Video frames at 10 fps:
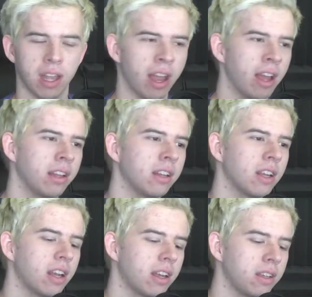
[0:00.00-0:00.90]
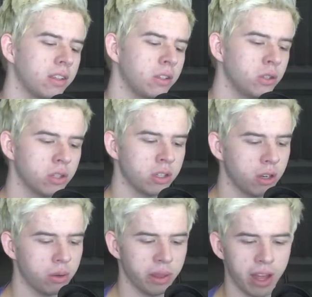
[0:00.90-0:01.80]
And you should
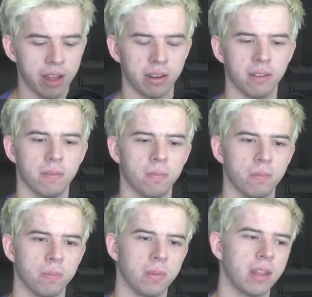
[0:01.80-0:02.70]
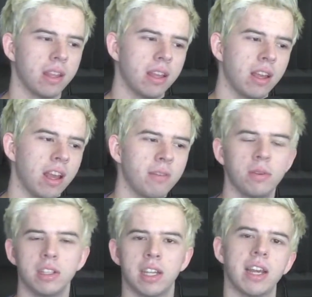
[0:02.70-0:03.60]
know that
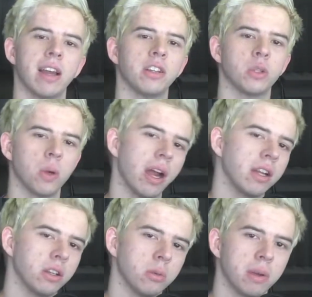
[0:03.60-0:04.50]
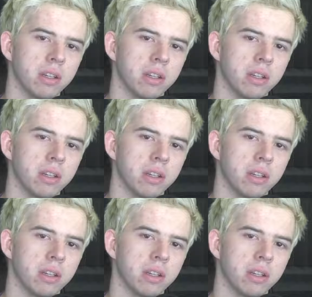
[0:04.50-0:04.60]
every day I try to do